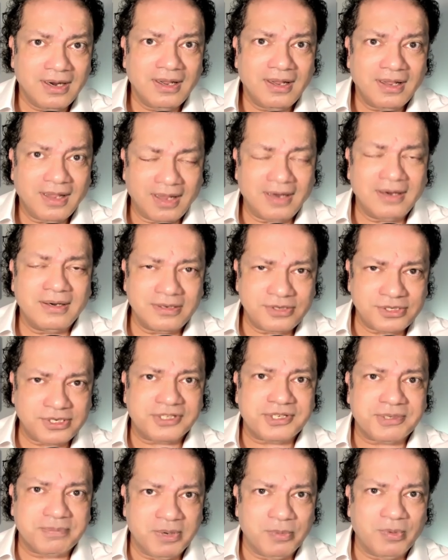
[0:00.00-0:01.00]
And
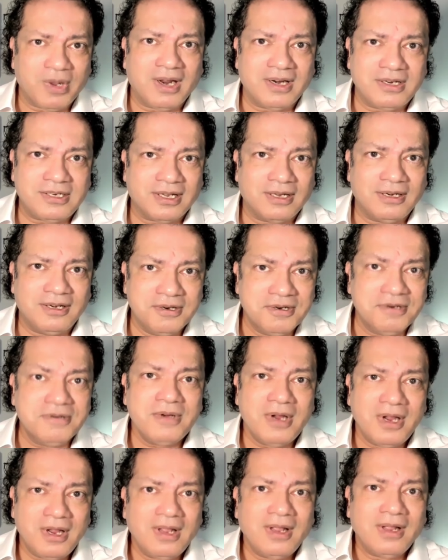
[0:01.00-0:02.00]
trust me when I tell you,
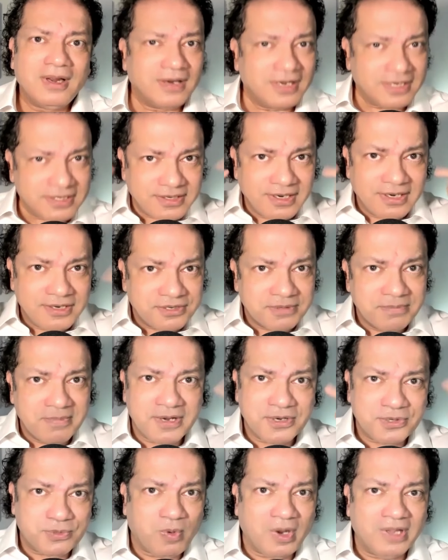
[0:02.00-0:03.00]
listening to
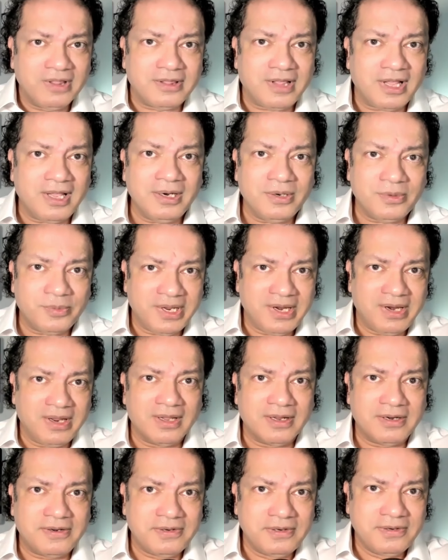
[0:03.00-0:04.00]
me is one thing, reading
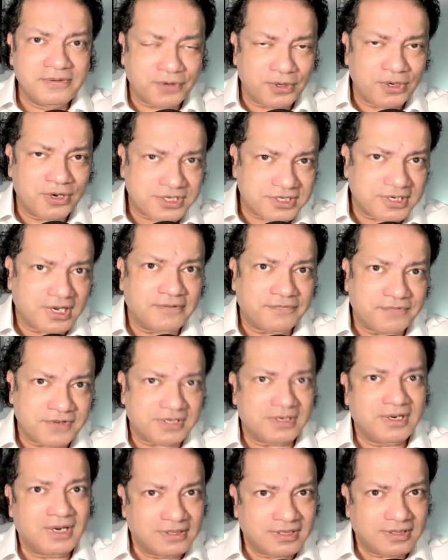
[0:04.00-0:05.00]
it for yourself is
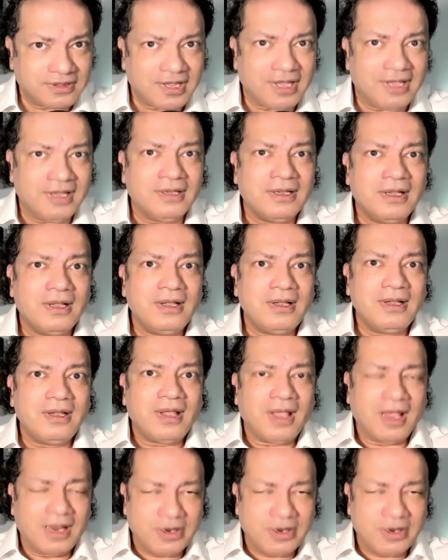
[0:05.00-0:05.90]
another thing, and